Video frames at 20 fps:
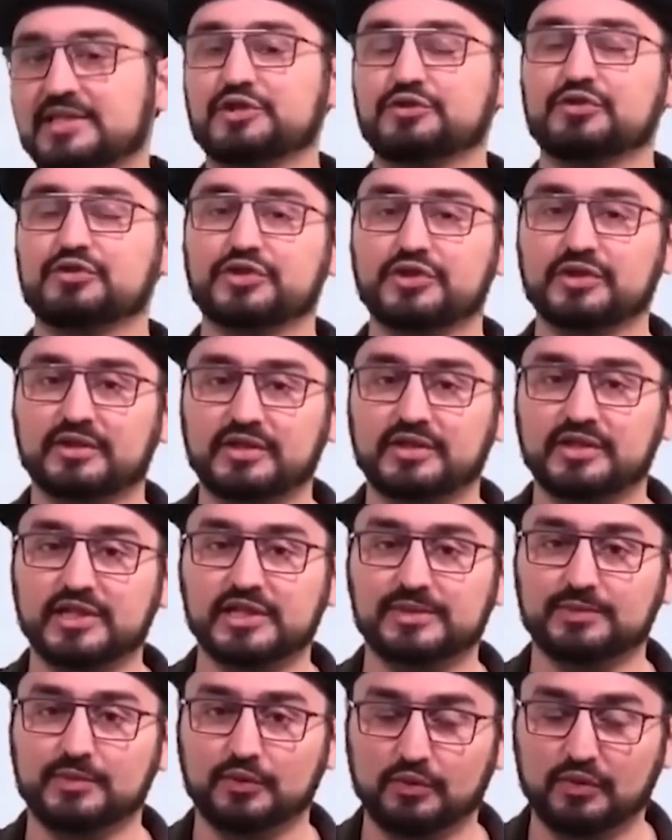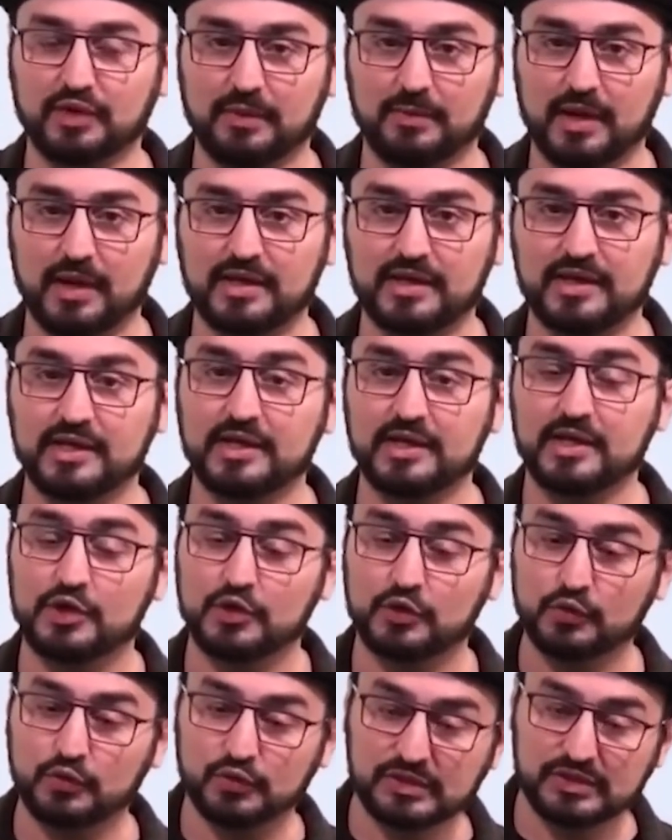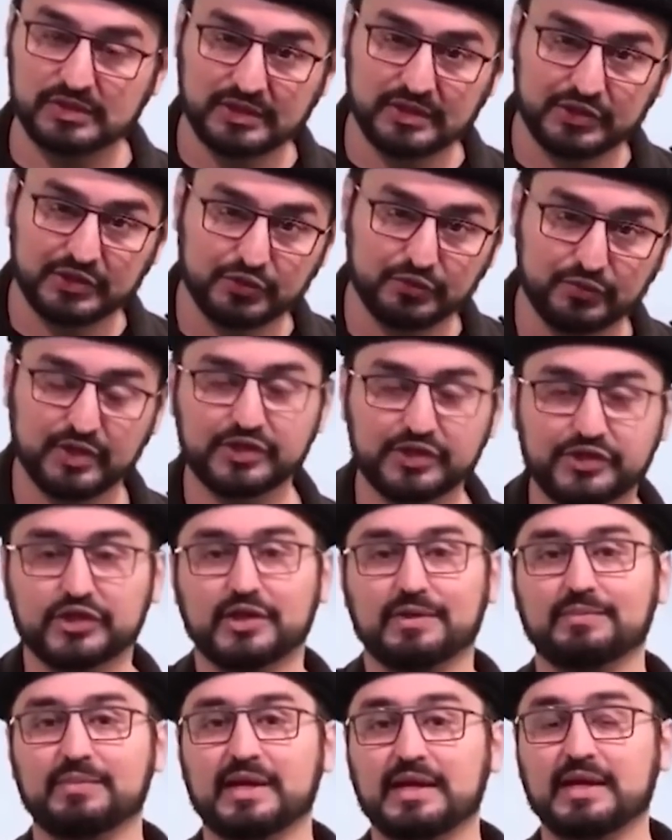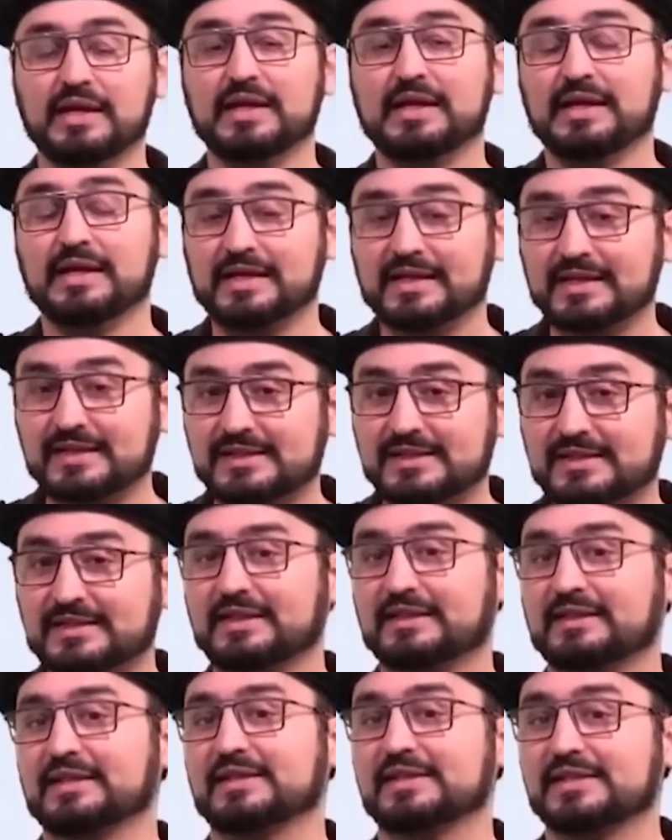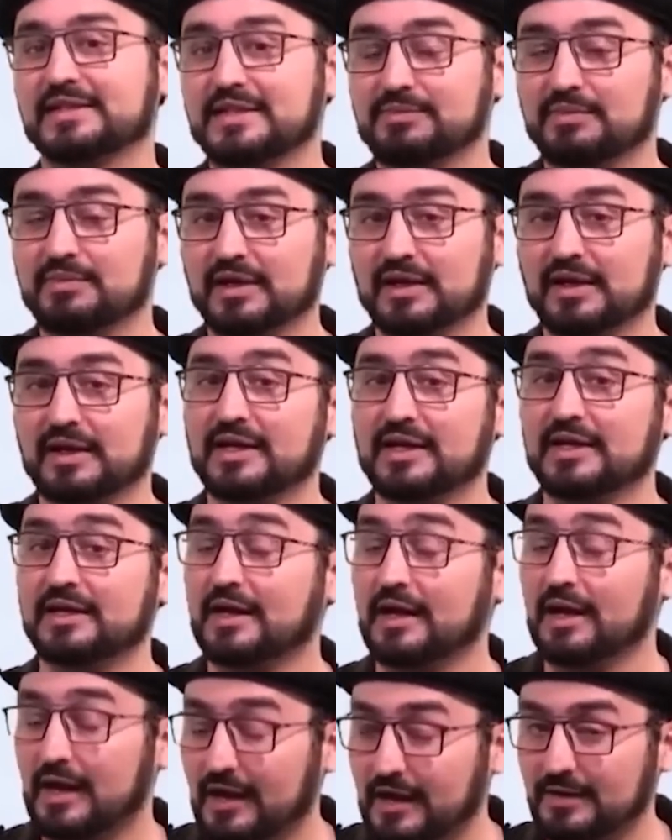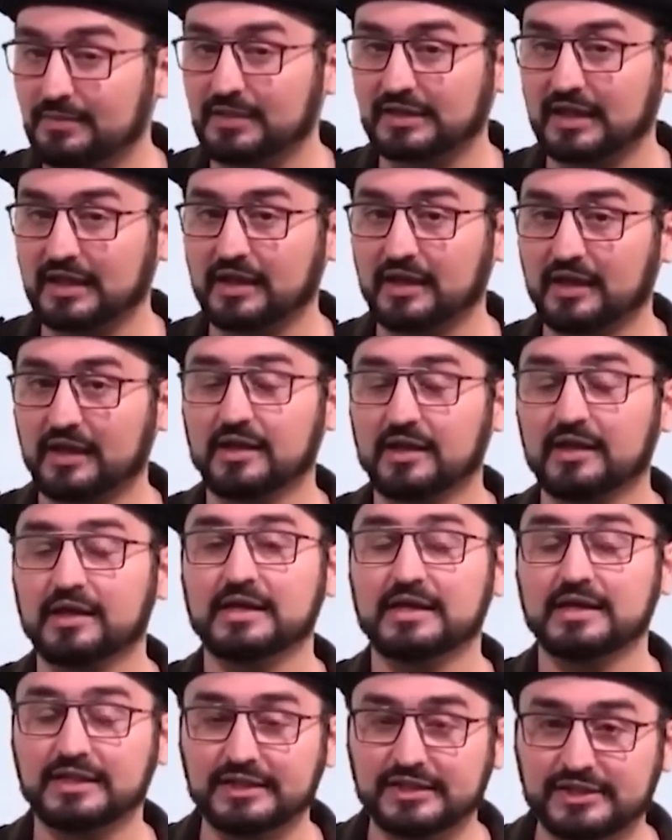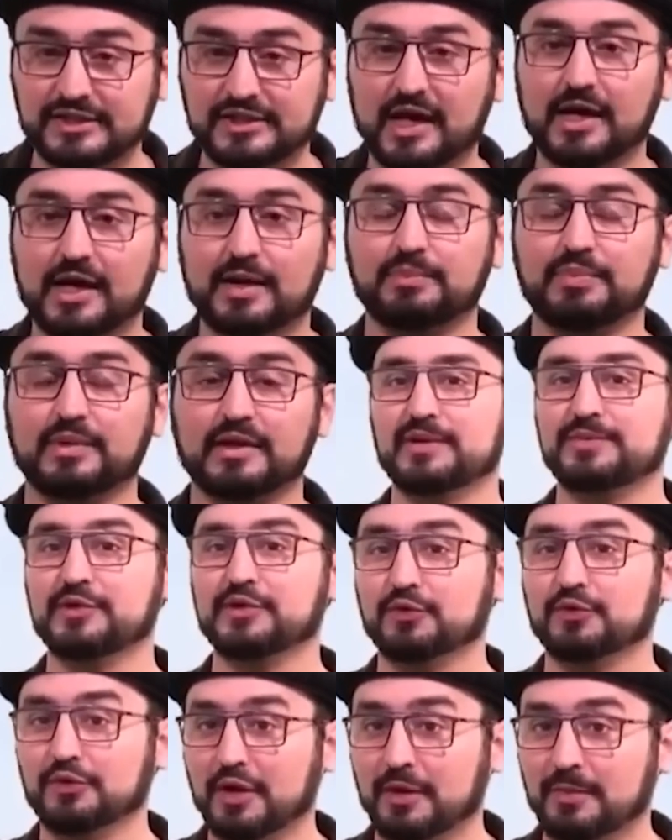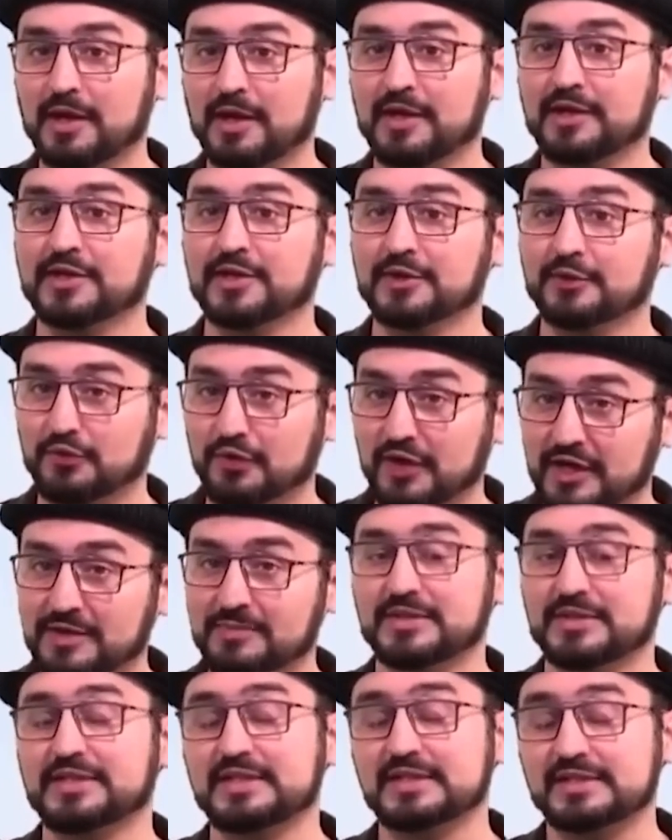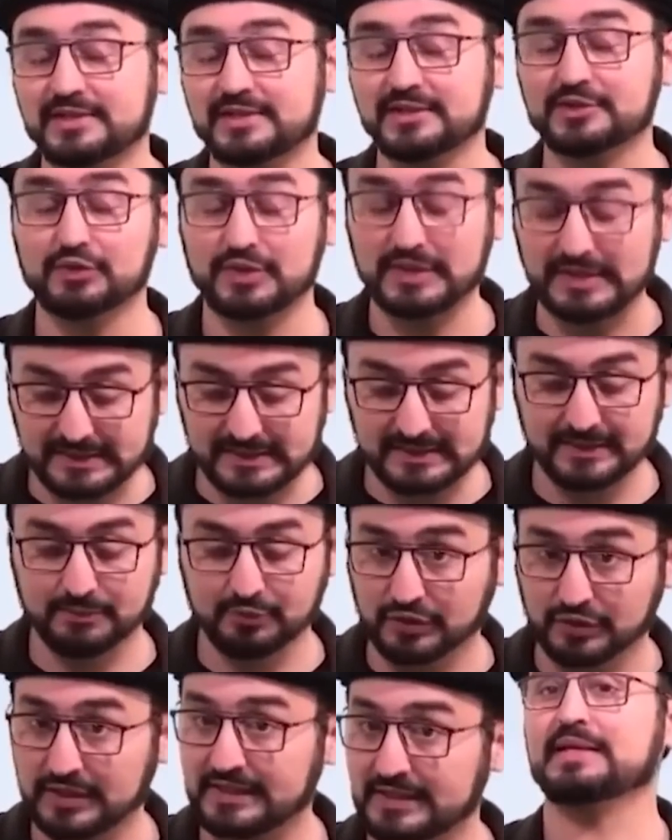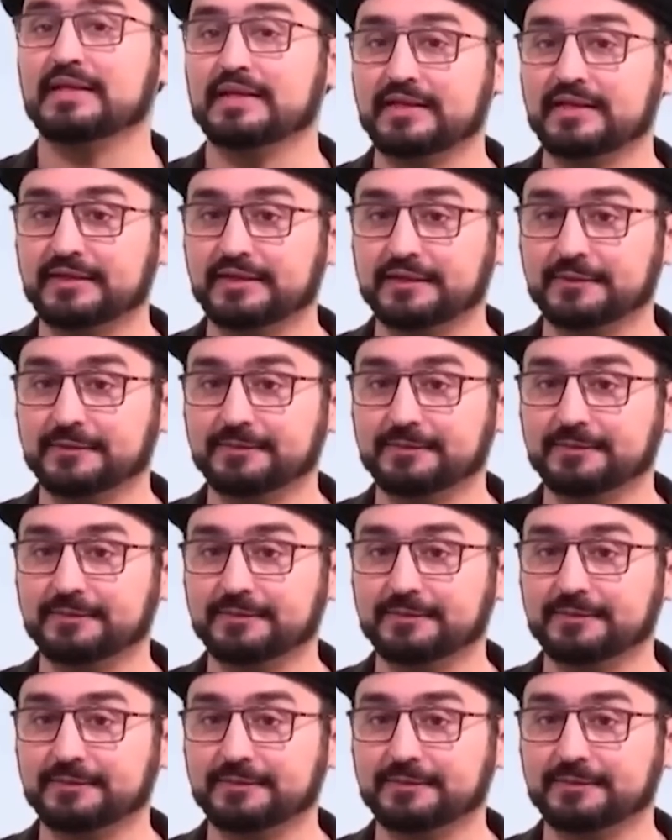law of inheritance has been altered and all shares have been modified. Let us now examine the second case. In this scenario, the deceased woman left